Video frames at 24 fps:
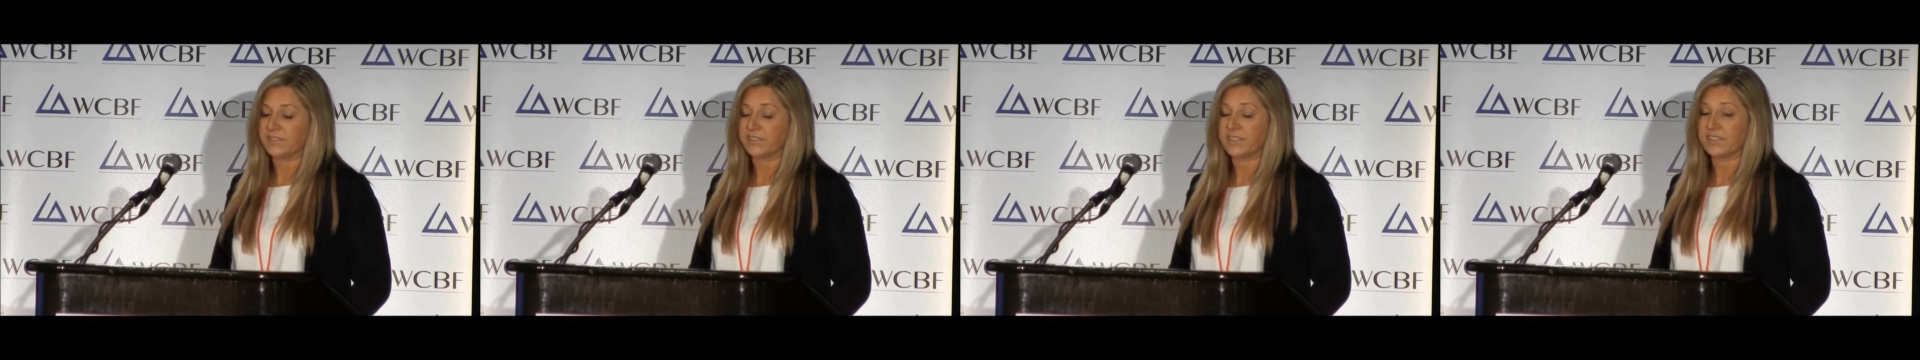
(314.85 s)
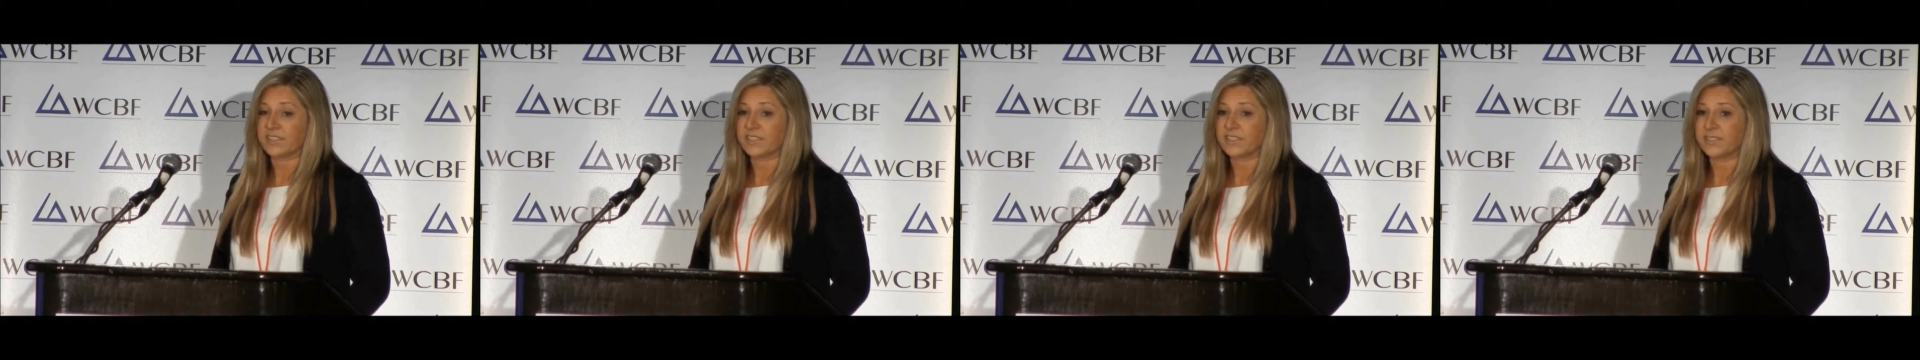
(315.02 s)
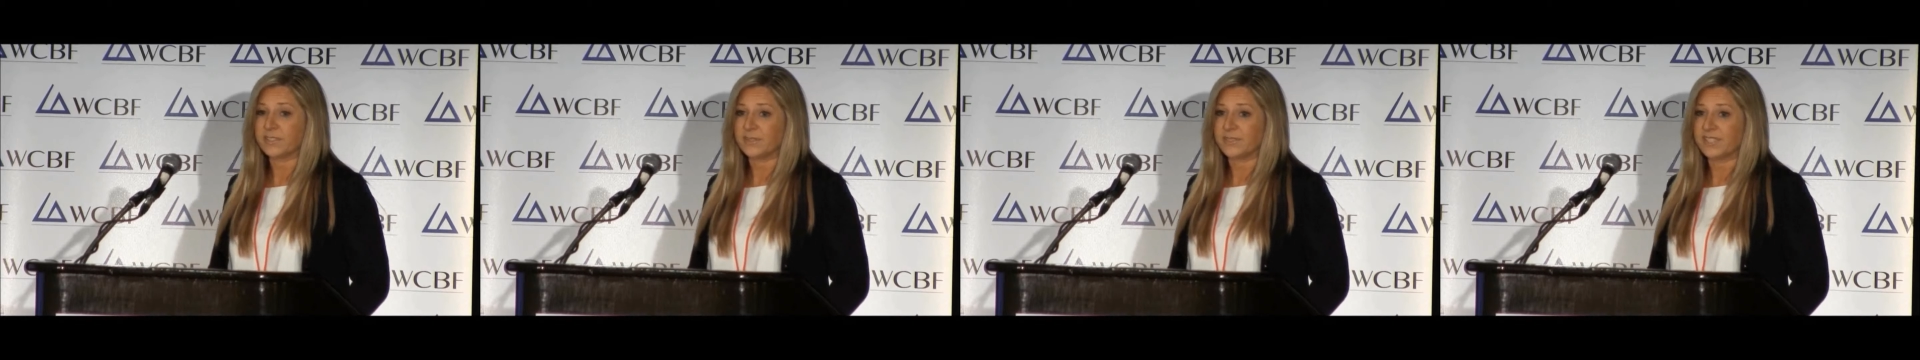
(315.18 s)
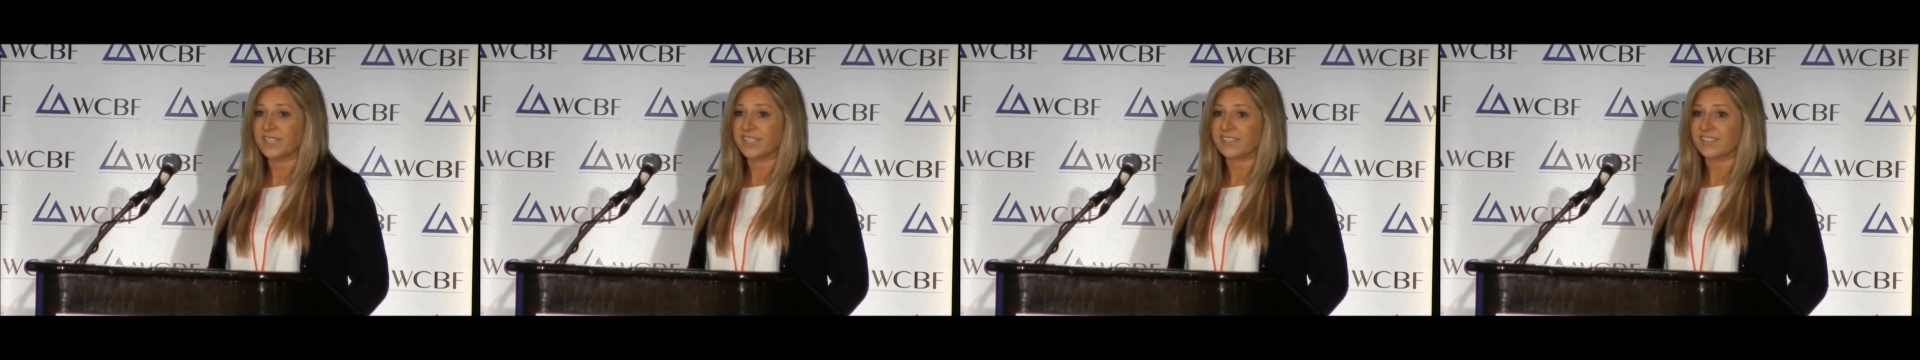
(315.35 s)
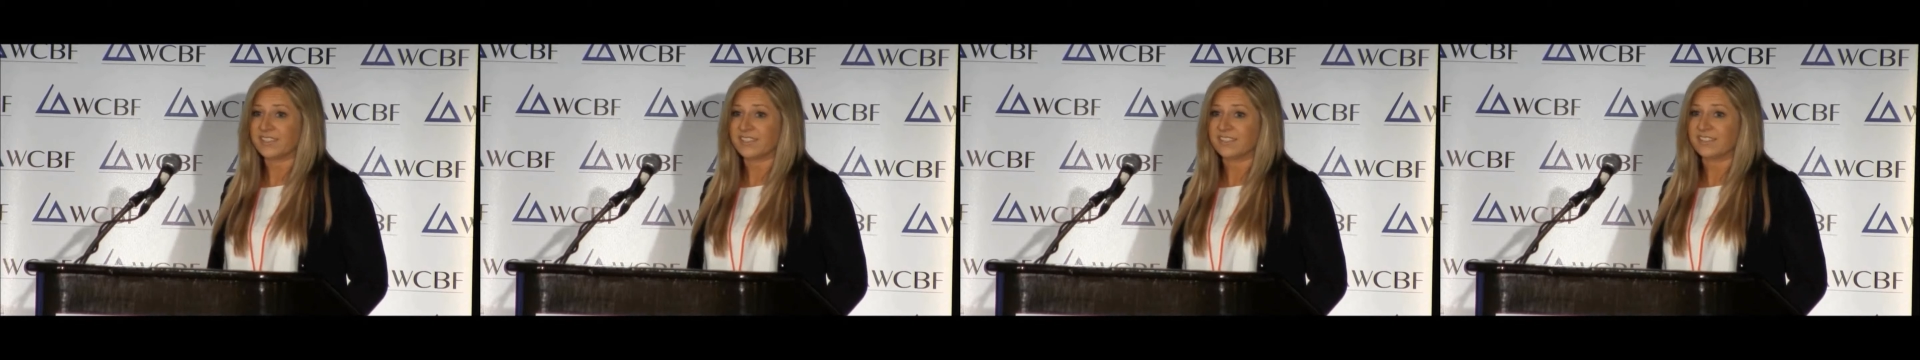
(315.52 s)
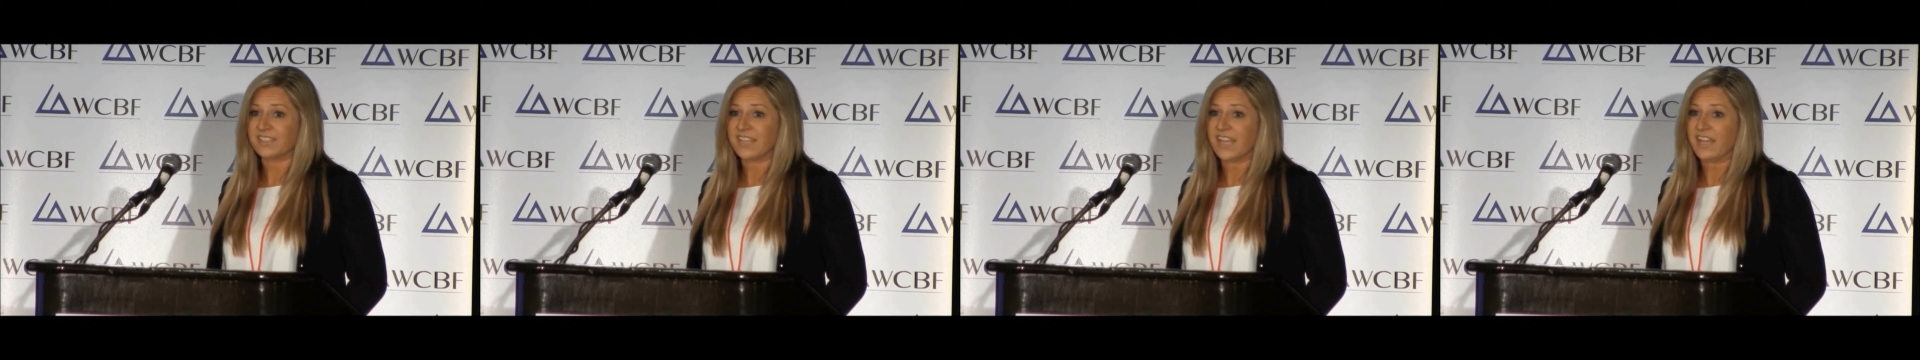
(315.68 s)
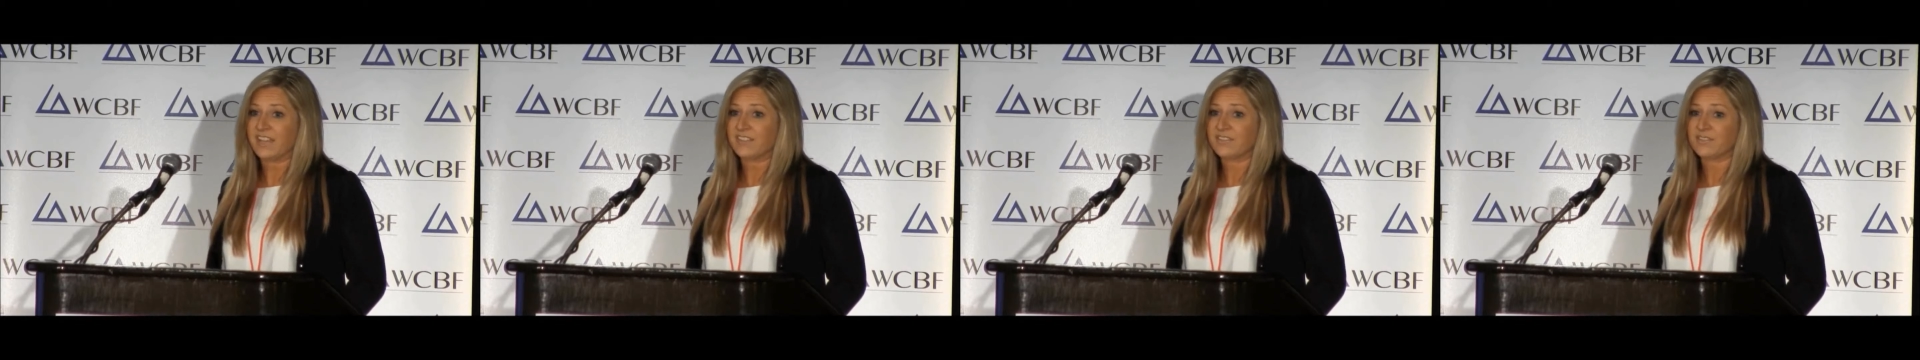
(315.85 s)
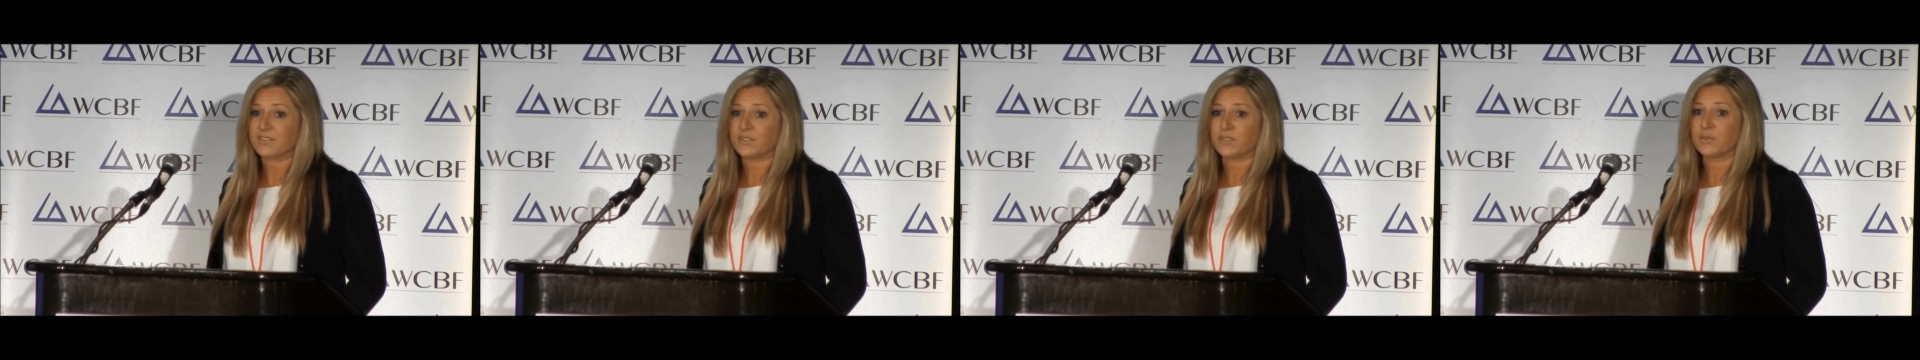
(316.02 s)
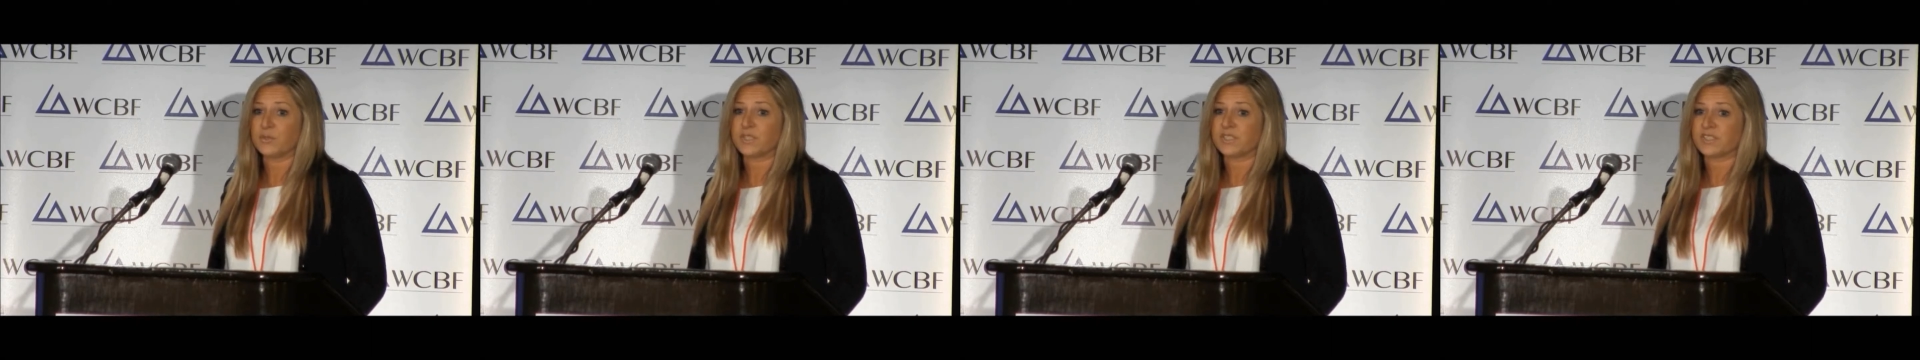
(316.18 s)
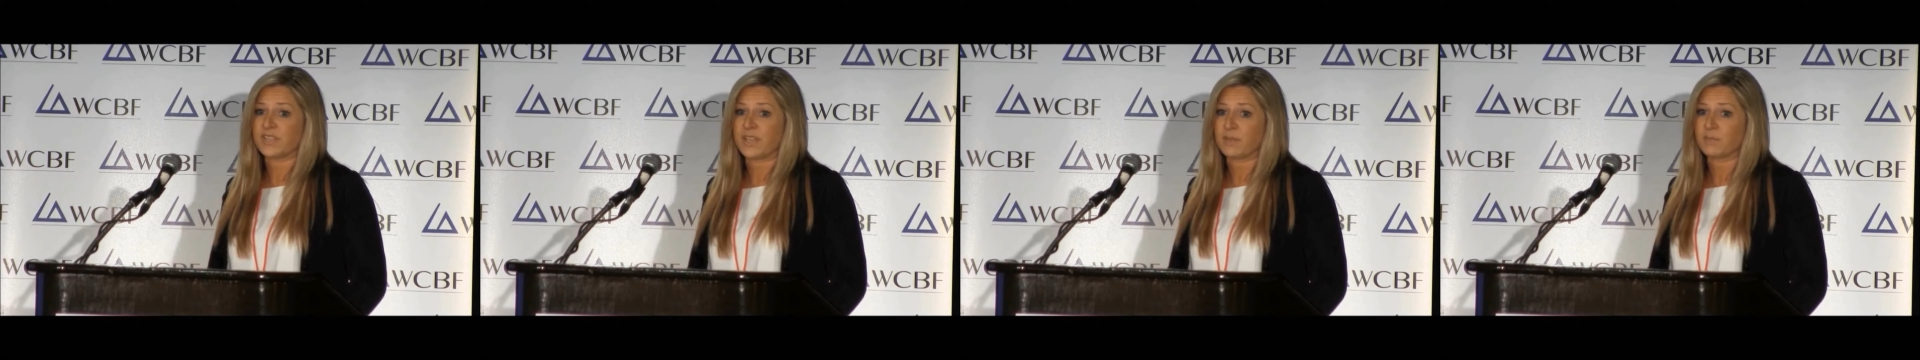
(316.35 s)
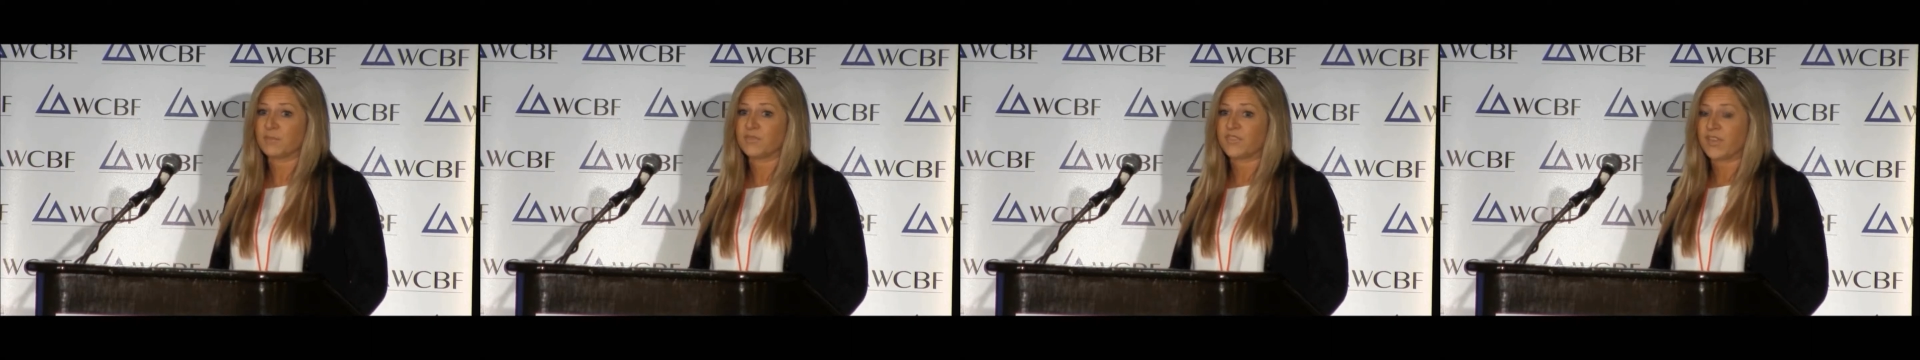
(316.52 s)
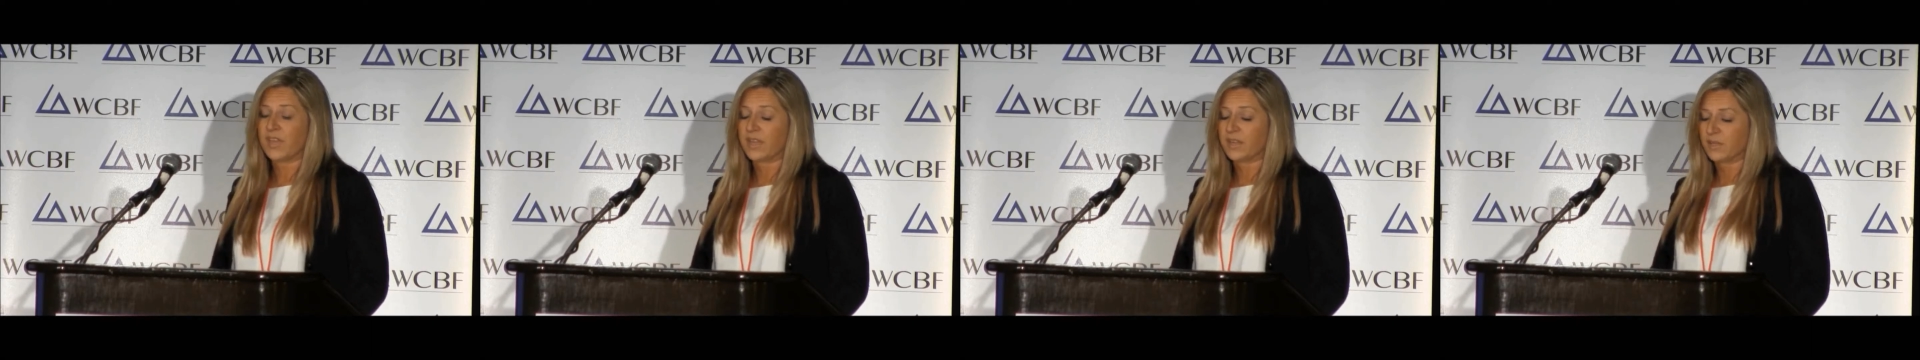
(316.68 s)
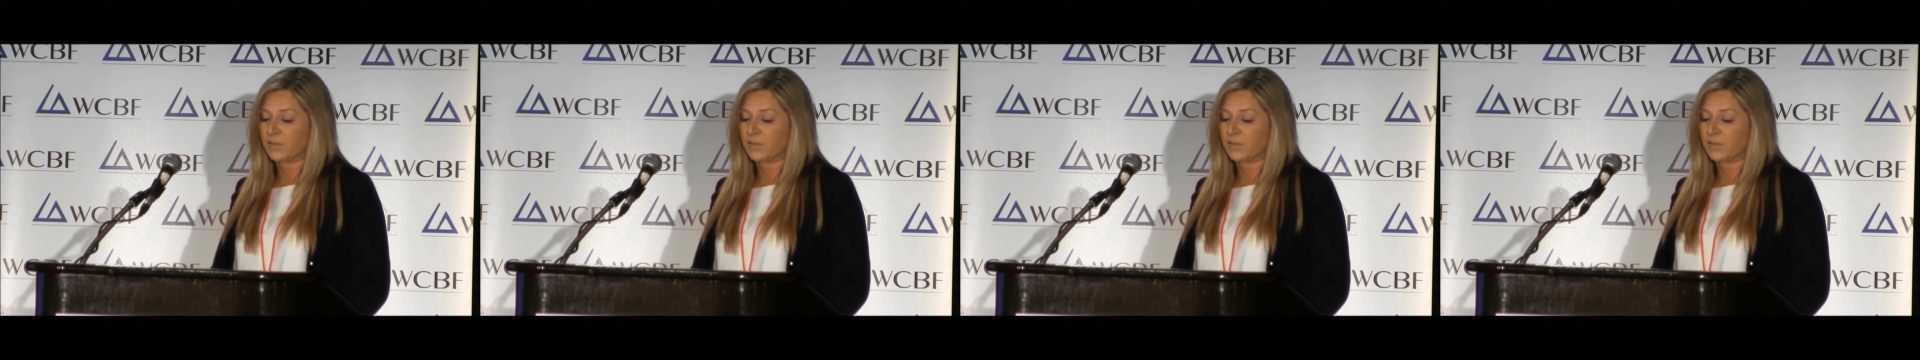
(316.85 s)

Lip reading: including the last 2 attempts at